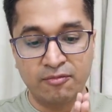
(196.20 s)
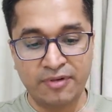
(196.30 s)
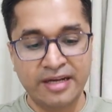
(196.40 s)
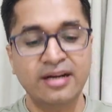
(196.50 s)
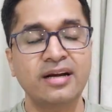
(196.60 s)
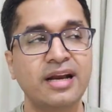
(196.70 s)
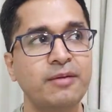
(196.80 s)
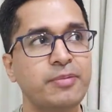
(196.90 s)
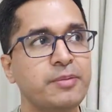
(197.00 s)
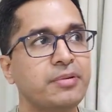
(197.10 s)
When in
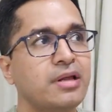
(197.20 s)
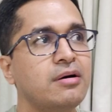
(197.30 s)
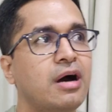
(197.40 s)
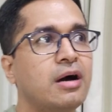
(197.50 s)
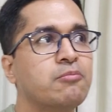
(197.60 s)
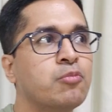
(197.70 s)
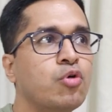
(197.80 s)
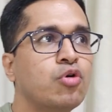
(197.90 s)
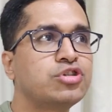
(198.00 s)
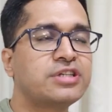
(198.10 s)
debt, people are
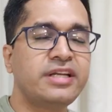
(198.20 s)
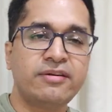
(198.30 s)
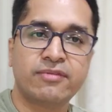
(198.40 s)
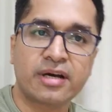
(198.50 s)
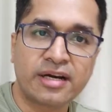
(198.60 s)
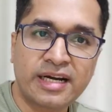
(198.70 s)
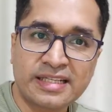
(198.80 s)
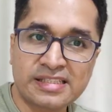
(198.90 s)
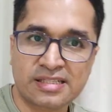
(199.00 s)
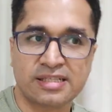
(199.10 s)
mostly worried
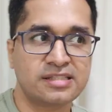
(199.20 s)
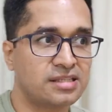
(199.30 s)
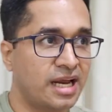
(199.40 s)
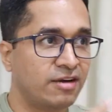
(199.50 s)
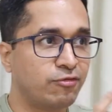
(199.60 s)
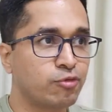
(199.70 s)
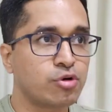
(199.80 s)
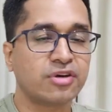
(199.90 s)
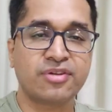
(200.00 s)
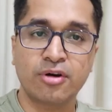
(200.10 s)
and stressed and
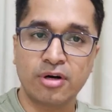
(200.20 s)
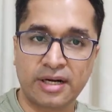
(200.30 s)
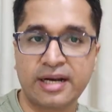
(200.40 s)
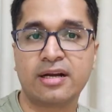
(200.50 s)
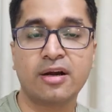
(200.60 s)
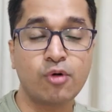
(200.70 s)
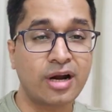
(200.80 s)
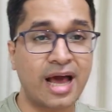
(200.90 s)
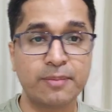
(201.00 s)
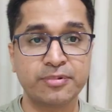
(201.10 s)
focusing on debt. Now,
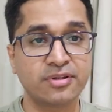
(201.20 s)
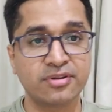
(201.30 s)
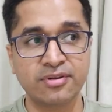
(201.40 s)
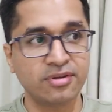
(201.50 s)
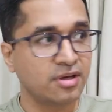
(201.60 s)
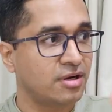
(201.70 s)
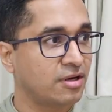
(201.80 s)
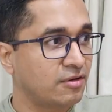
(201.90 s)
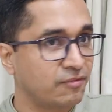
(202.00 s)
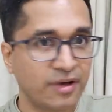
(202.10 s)
what happens is,
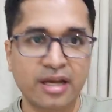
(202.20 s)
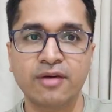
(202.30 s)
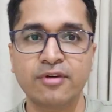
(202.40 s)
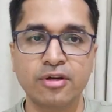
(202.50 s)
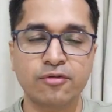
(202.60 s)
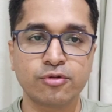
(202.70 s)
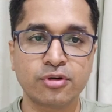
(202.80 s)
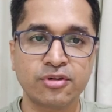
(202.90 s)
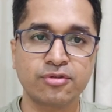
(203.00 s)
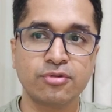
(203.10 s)
wherever your
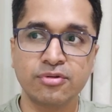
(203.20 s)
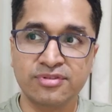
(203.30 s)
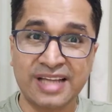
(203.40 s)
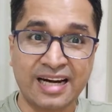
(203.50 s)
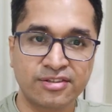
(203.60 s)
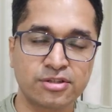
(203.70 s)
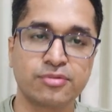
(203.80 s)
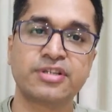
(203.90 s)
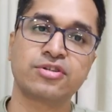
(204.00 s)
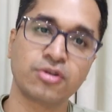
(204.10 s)
focus goes, that
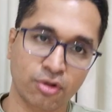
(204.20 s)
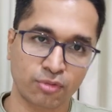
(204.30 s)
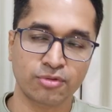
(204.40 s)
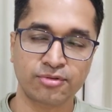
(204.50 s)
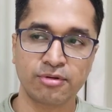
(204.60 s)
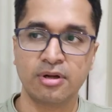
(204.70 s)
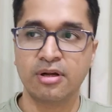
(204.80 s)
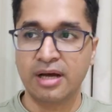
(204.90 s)
situation grows.